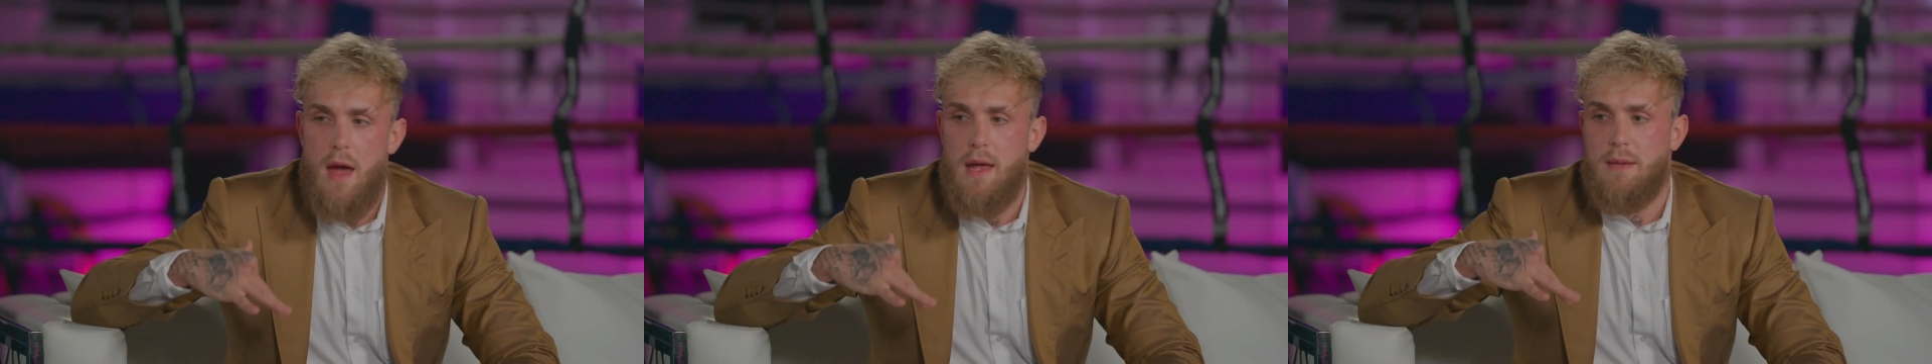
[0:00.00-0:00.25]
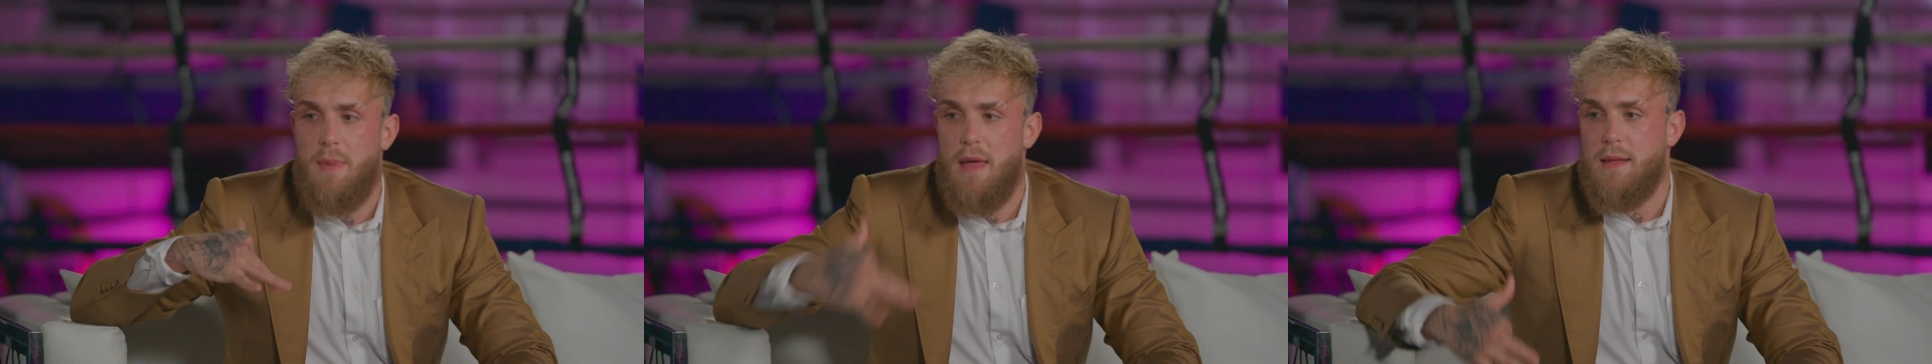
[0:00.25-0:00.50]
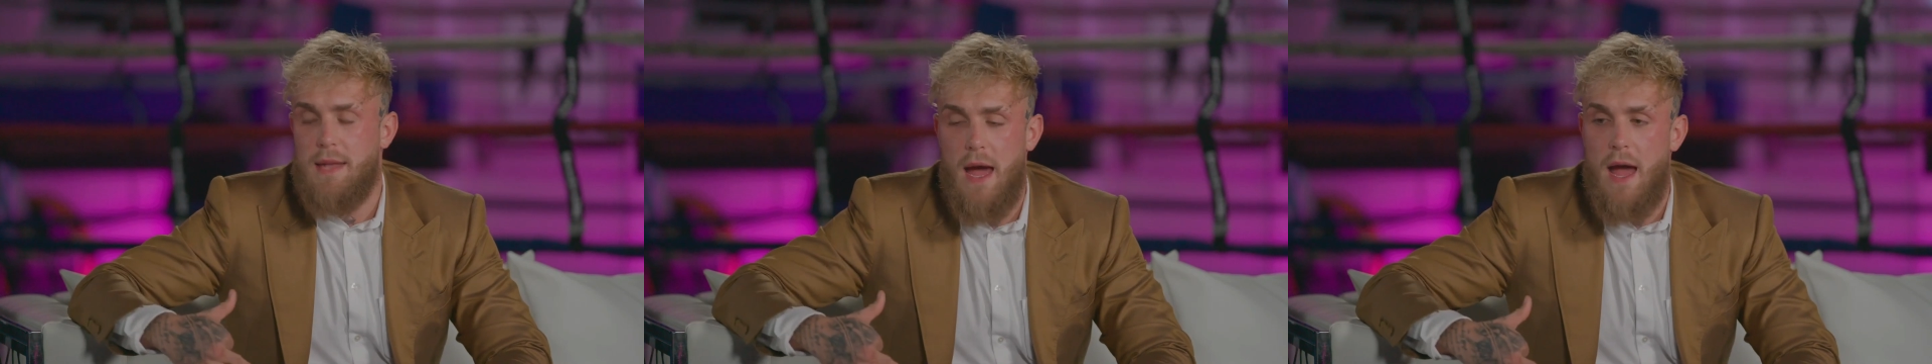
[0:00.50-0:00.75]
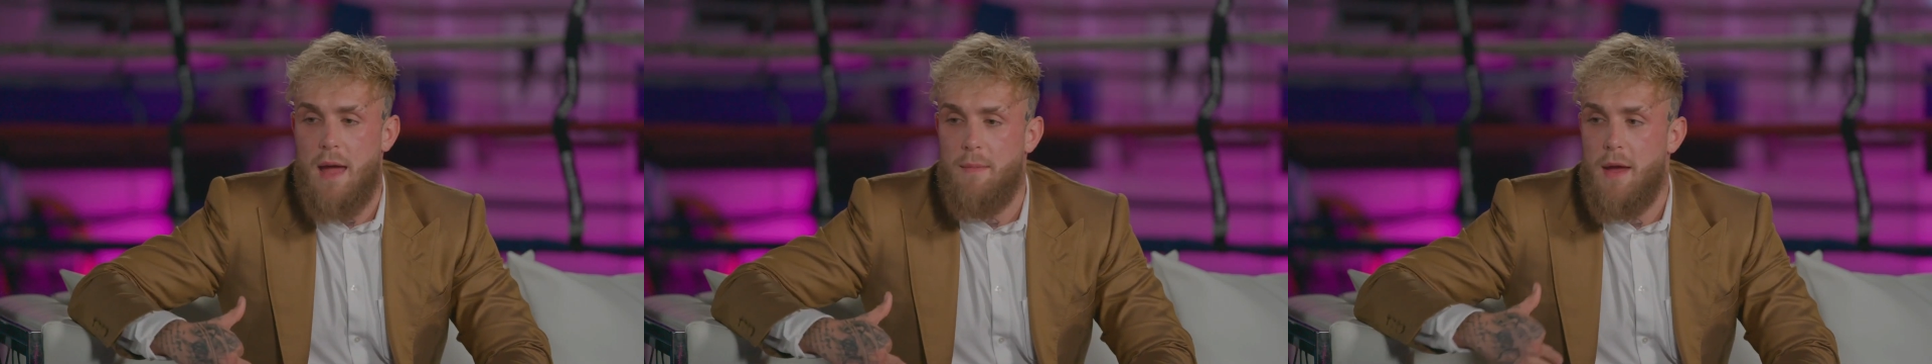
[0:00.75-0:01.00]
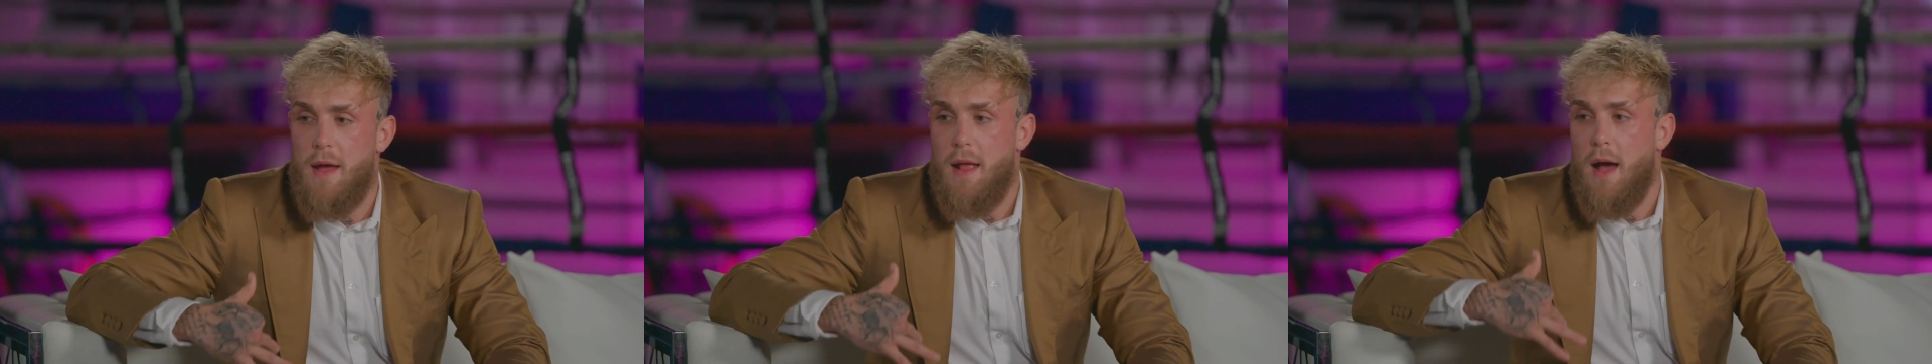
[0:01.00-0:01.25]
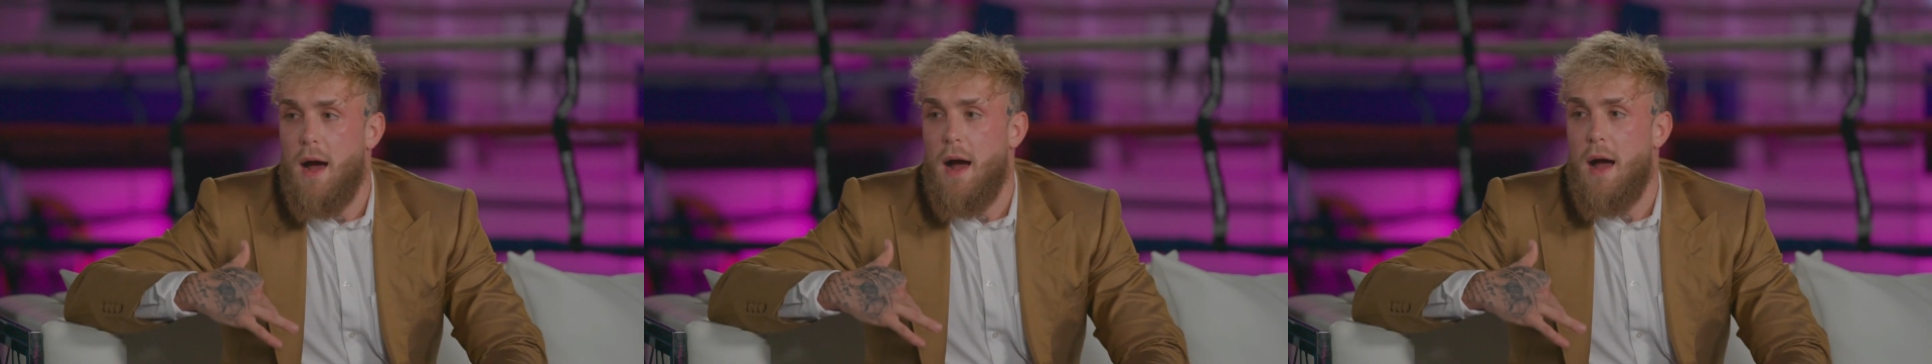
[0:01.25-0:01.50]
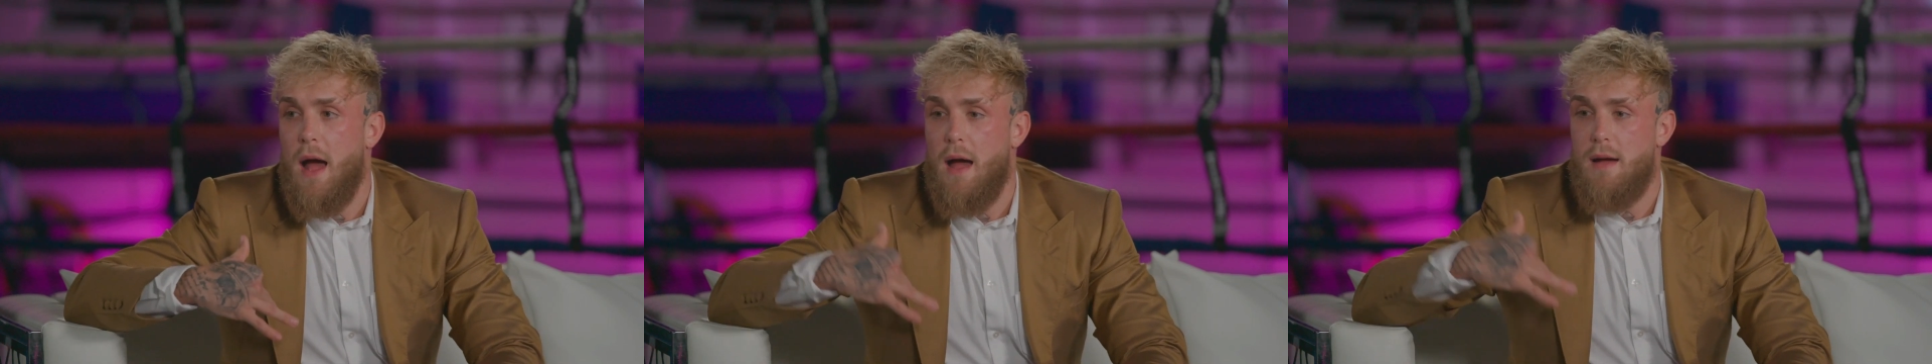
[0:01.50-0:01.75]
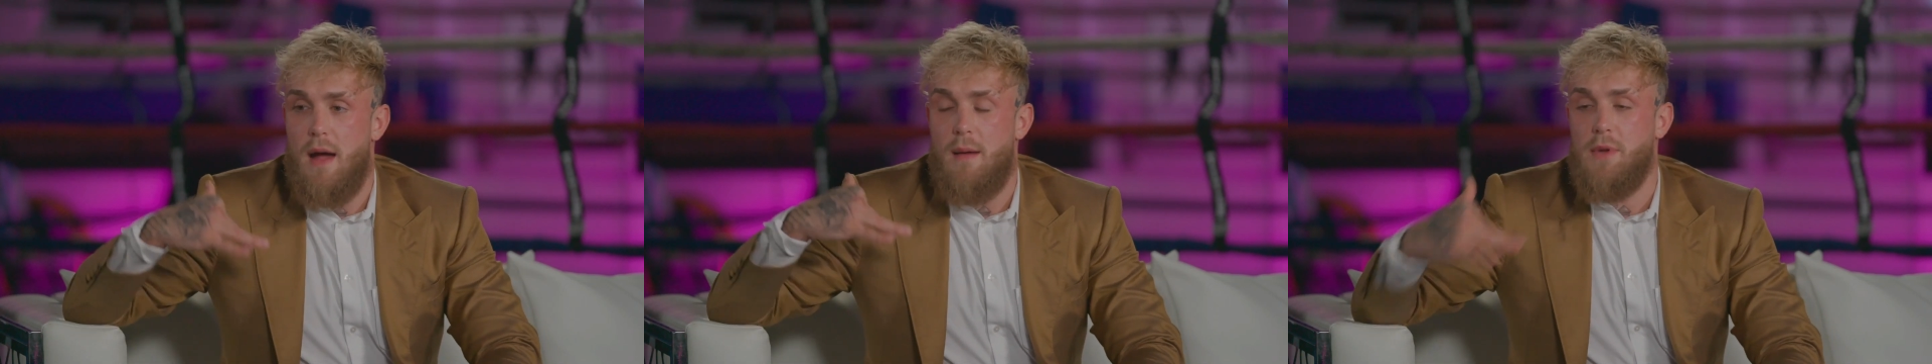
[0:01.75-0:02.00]
Is by the time
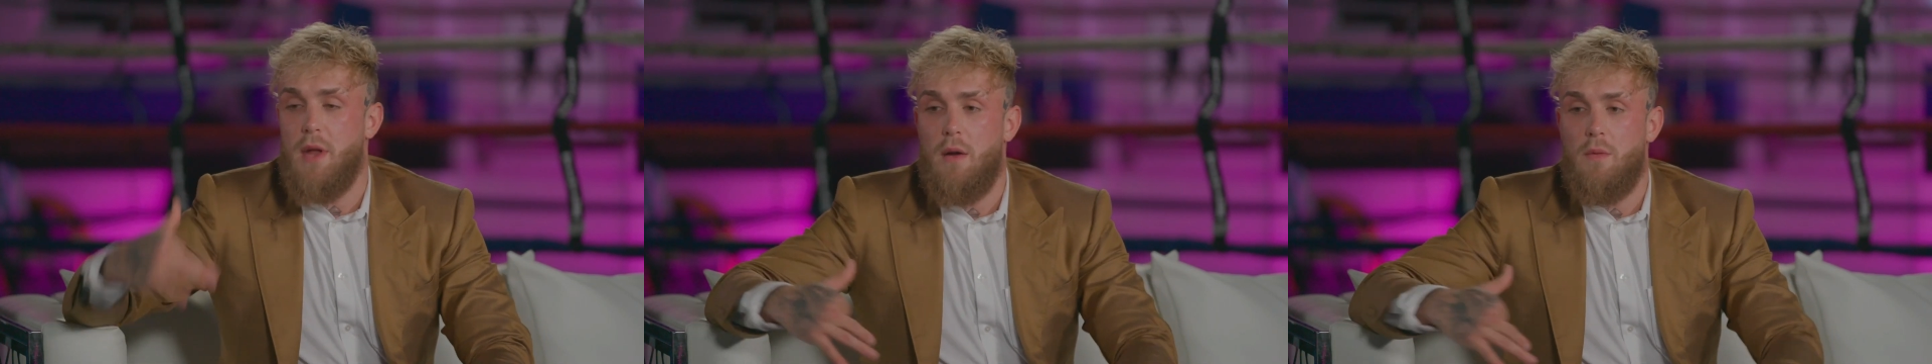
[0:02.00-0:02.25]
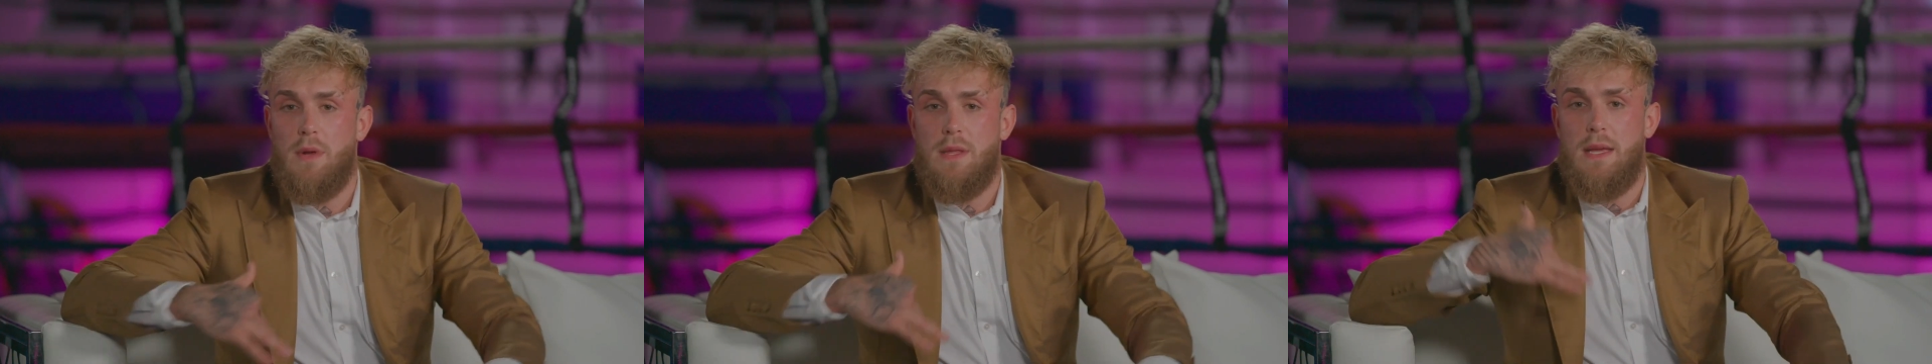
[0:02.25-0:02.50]
I'm done with